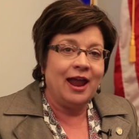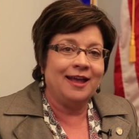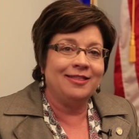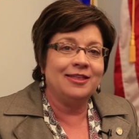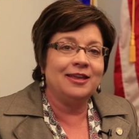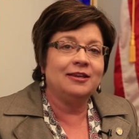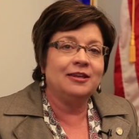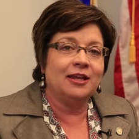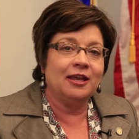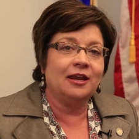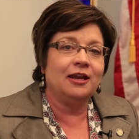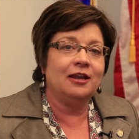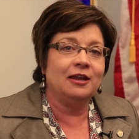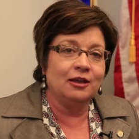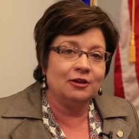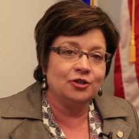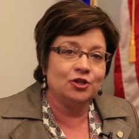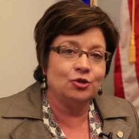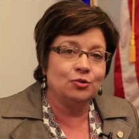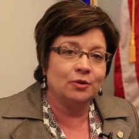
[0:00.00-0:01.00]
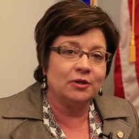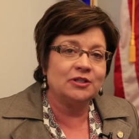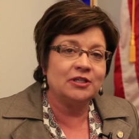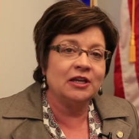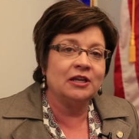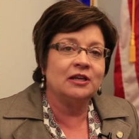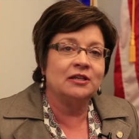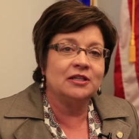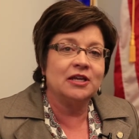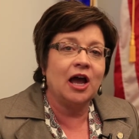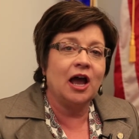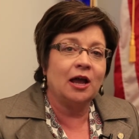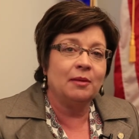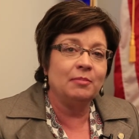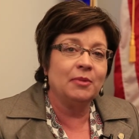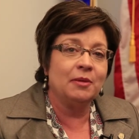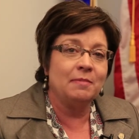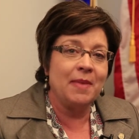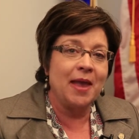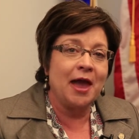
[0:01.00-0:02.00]
And then getting it to us in a
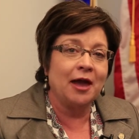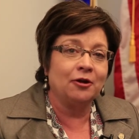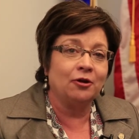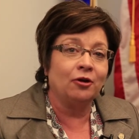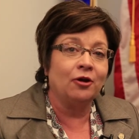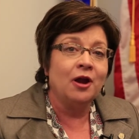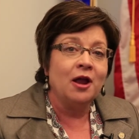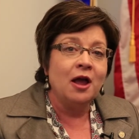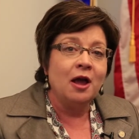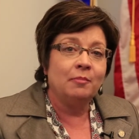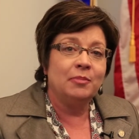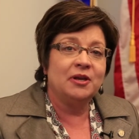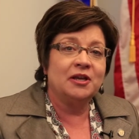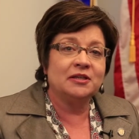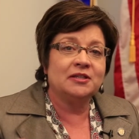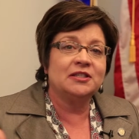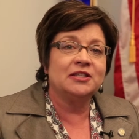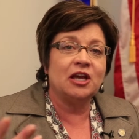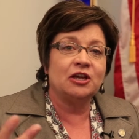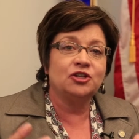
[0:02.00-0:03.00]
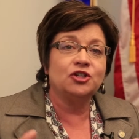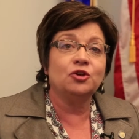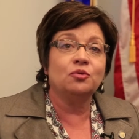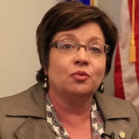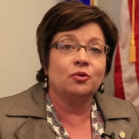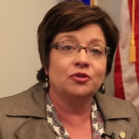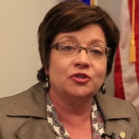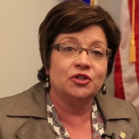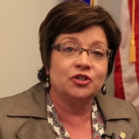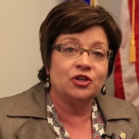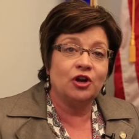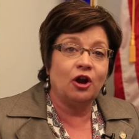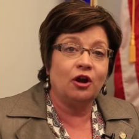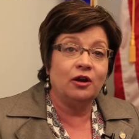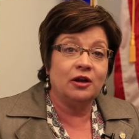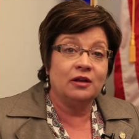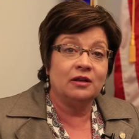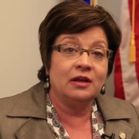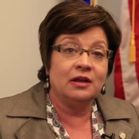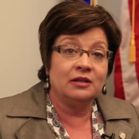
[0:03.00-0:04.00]
timely manner because session will
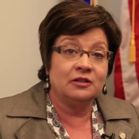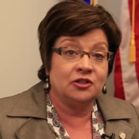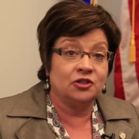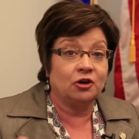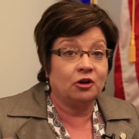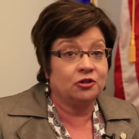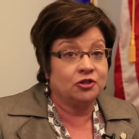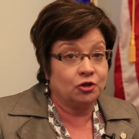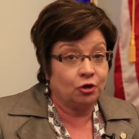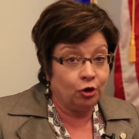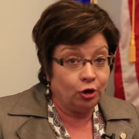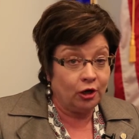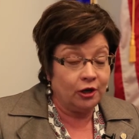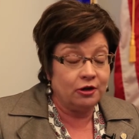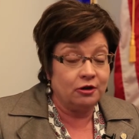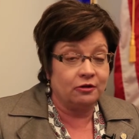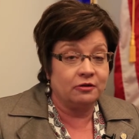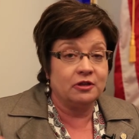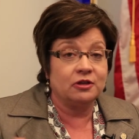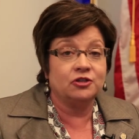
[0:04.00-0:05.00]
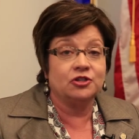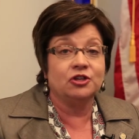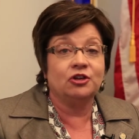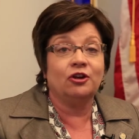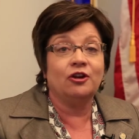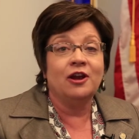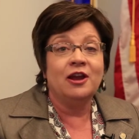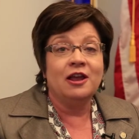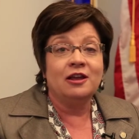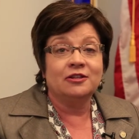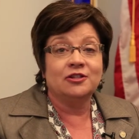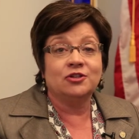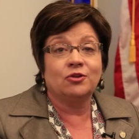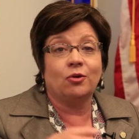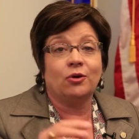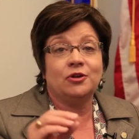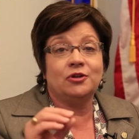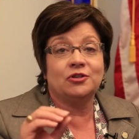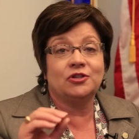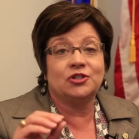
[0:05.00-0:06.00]
start, it starts earlier this year. It's
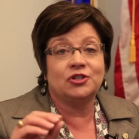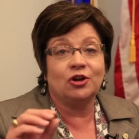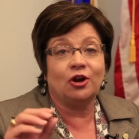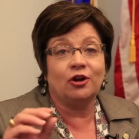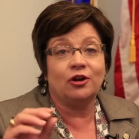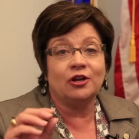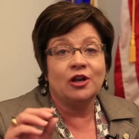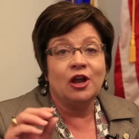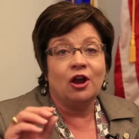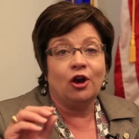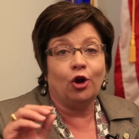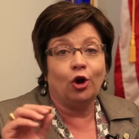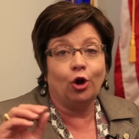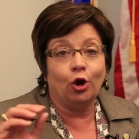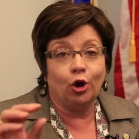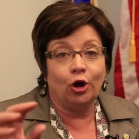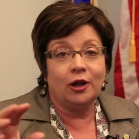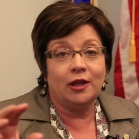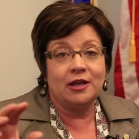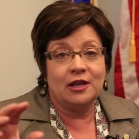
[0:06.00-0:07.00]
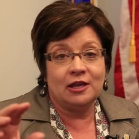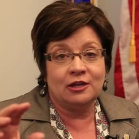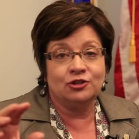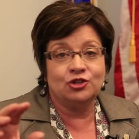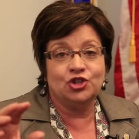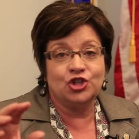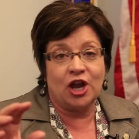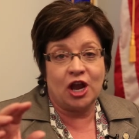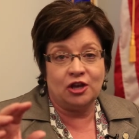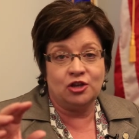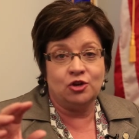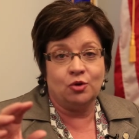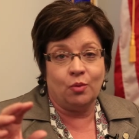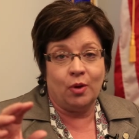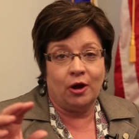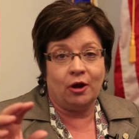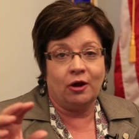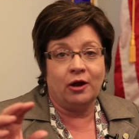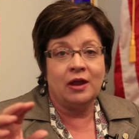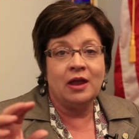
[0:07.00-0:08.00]
going to start early in
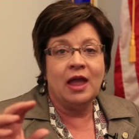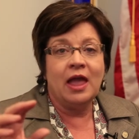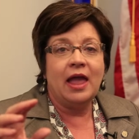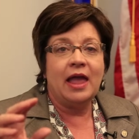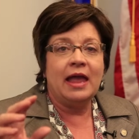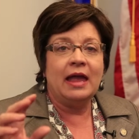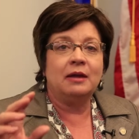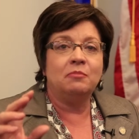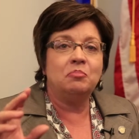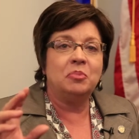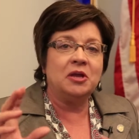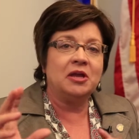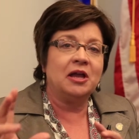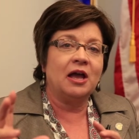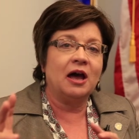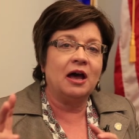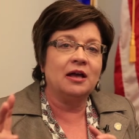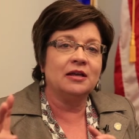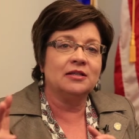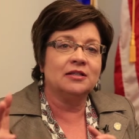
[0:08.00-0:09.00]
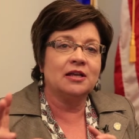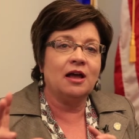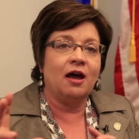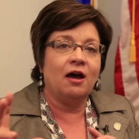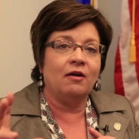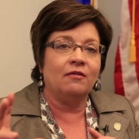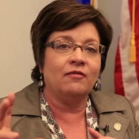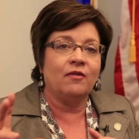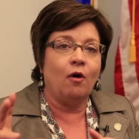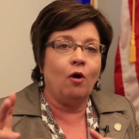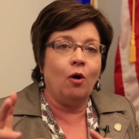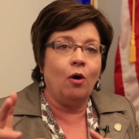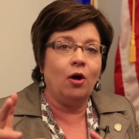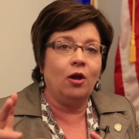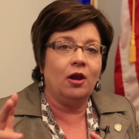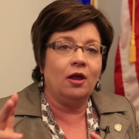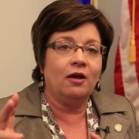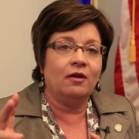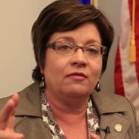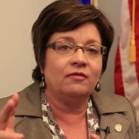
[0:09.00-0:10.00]
January. And because of
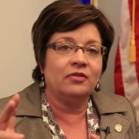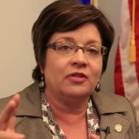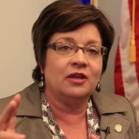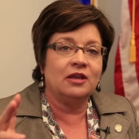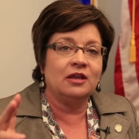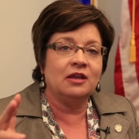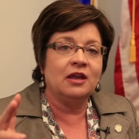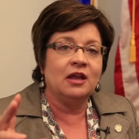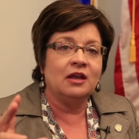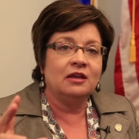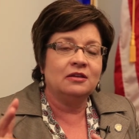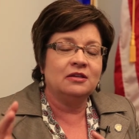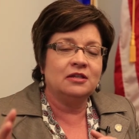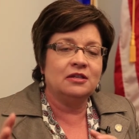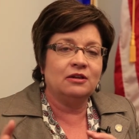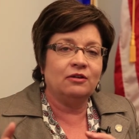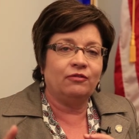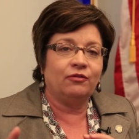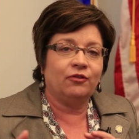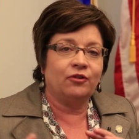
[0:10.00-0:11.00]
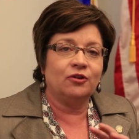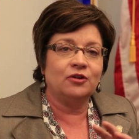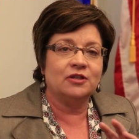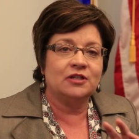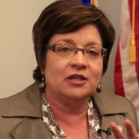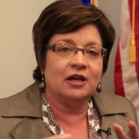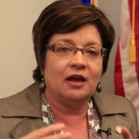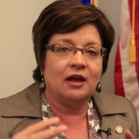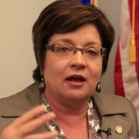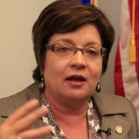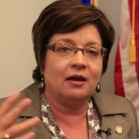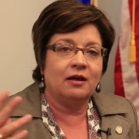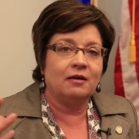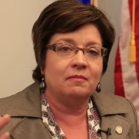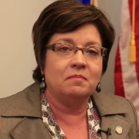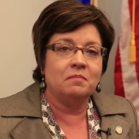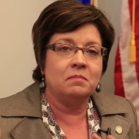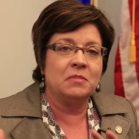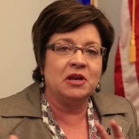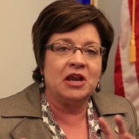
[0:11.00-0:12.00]
all of the different uh,